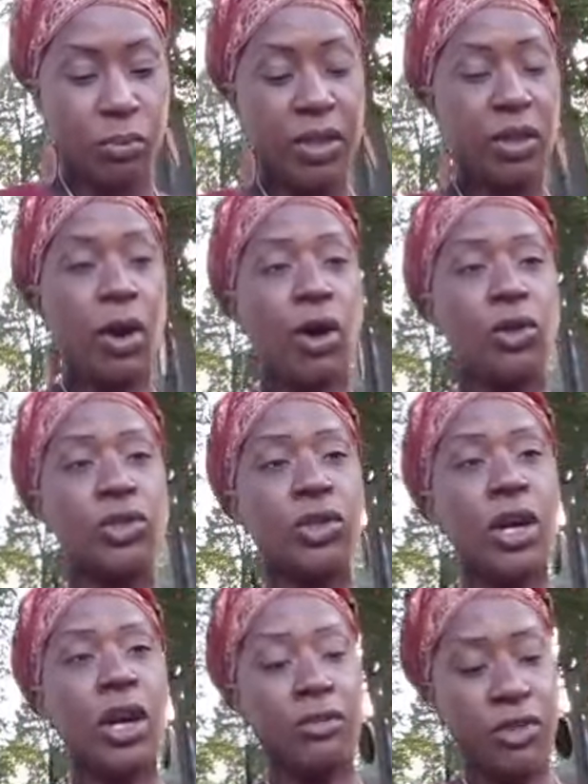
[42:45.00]
be the
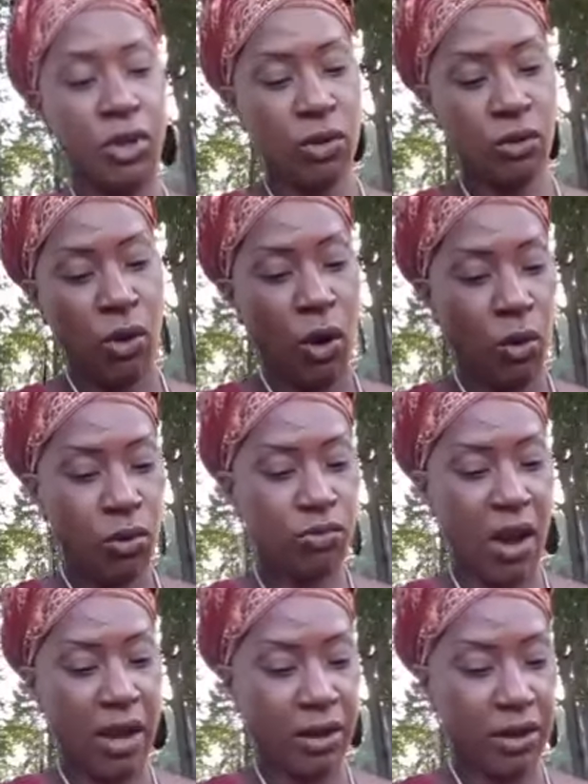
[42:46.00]
holder of your own
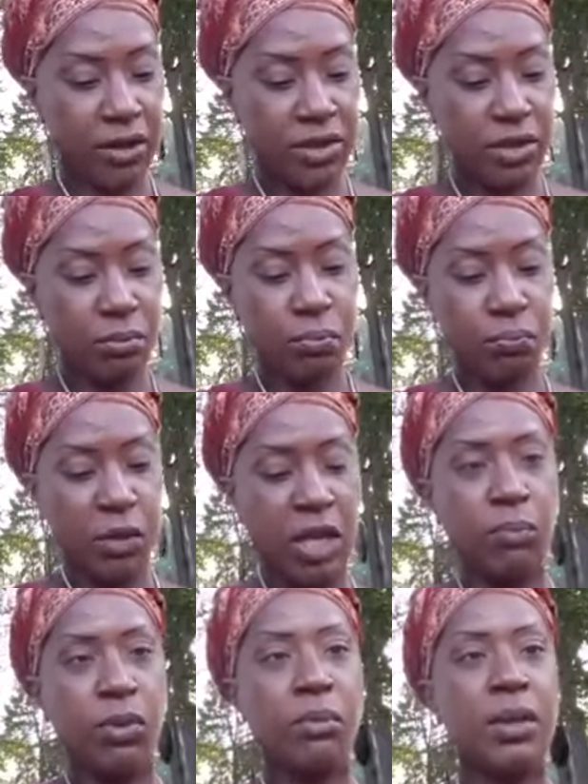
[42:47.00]
records
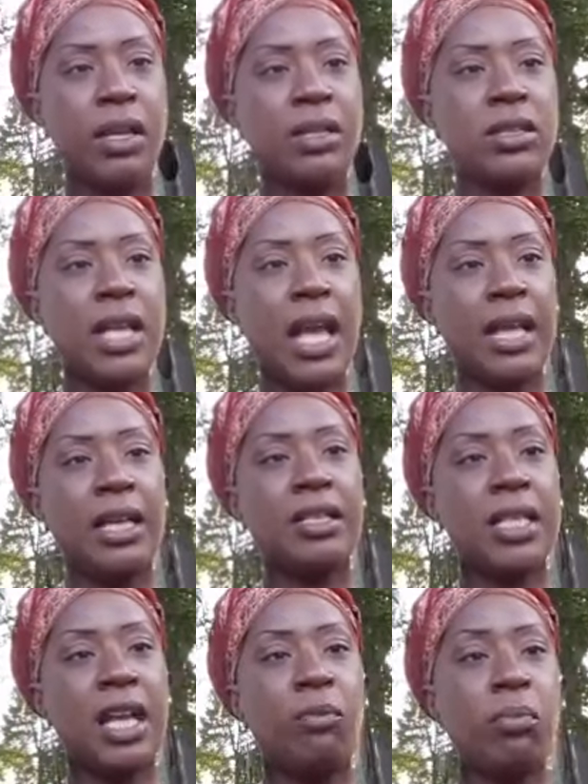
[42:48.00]
Keep them in a, sa- a
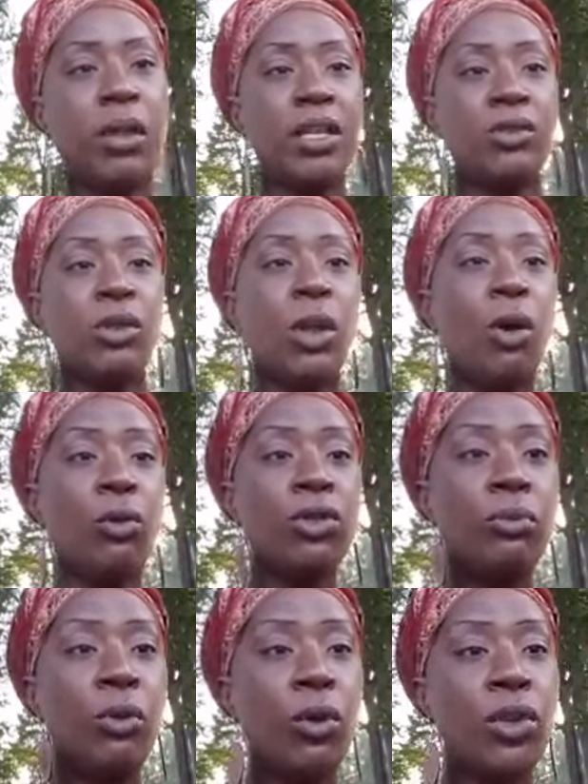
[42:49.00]
safe place. Load
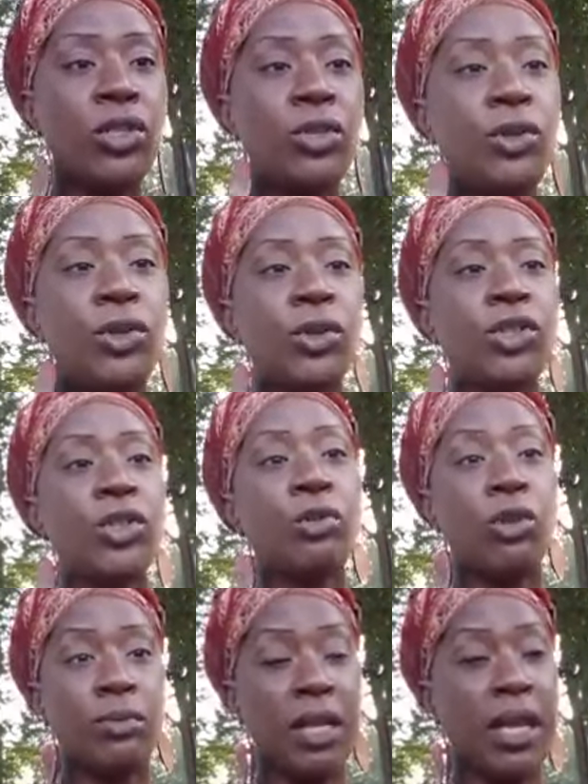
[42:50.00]
them onto your
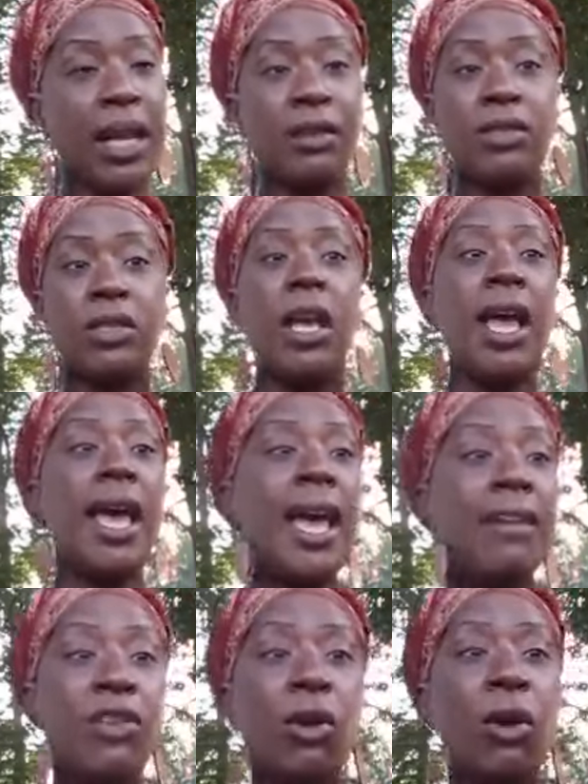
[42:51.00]
Scribd accounts.
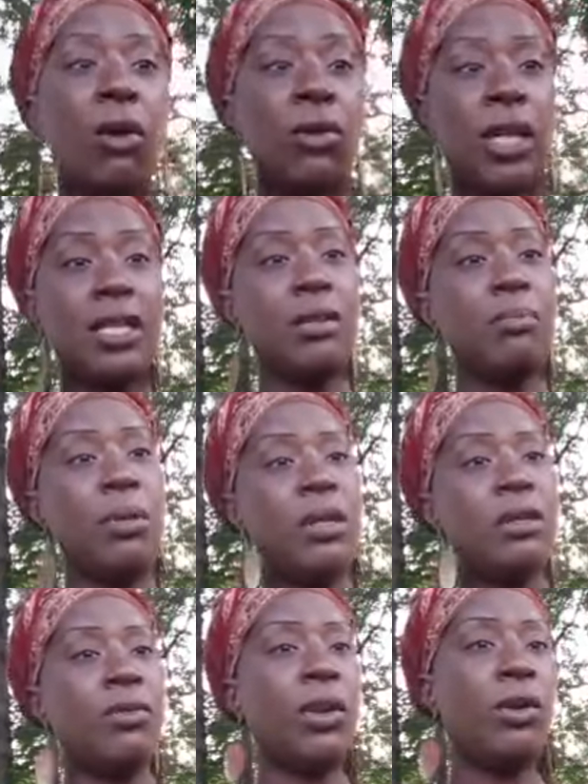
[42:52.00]
Have your own
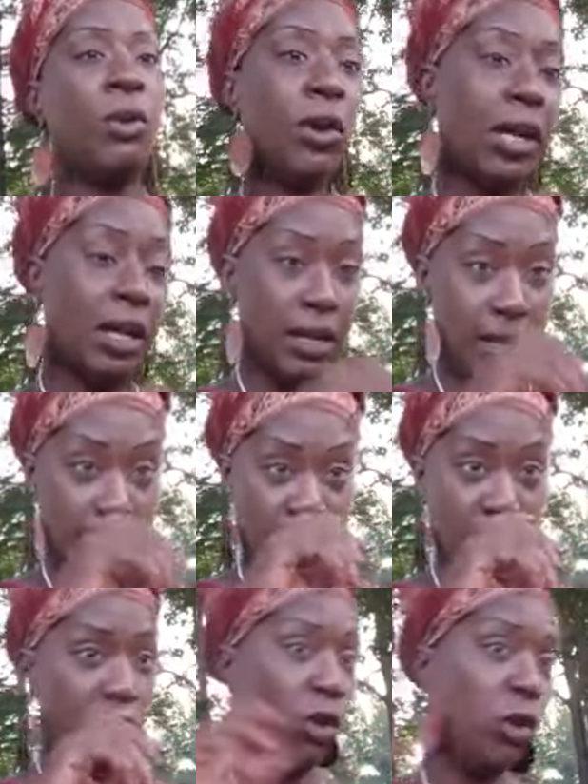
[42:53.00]
independent recording.
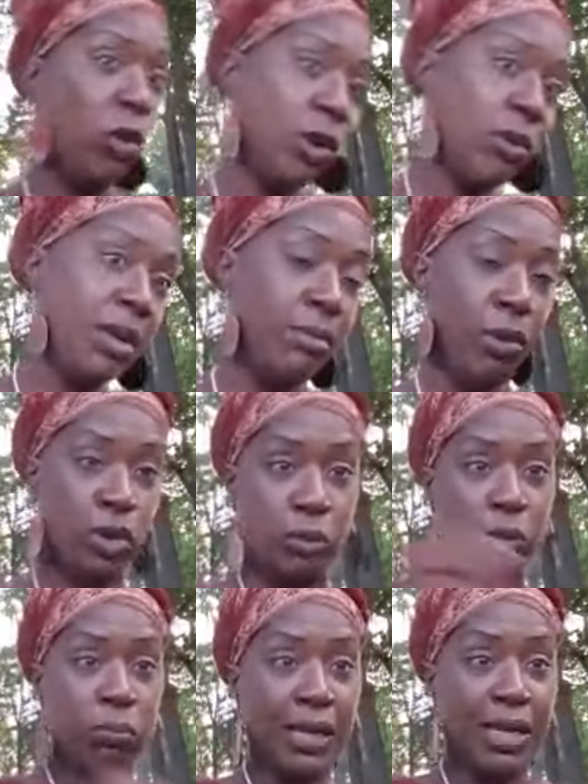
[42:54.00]
Record them in
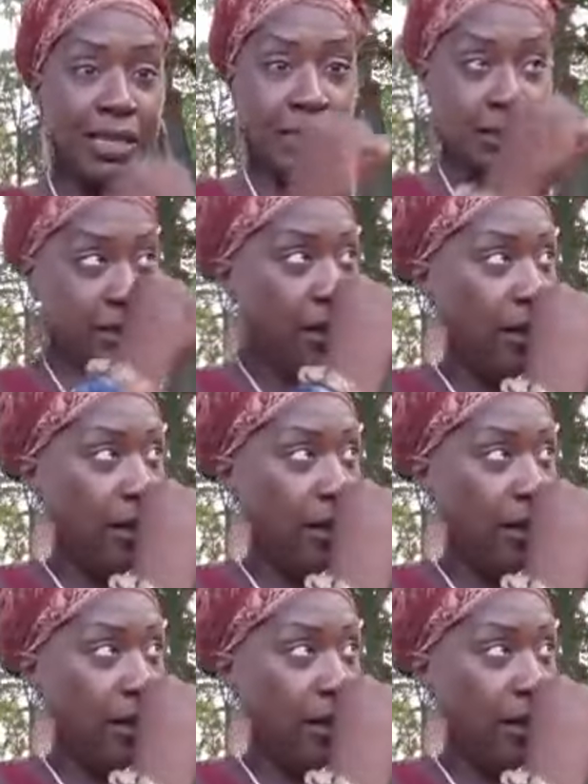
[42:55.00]
multiple places.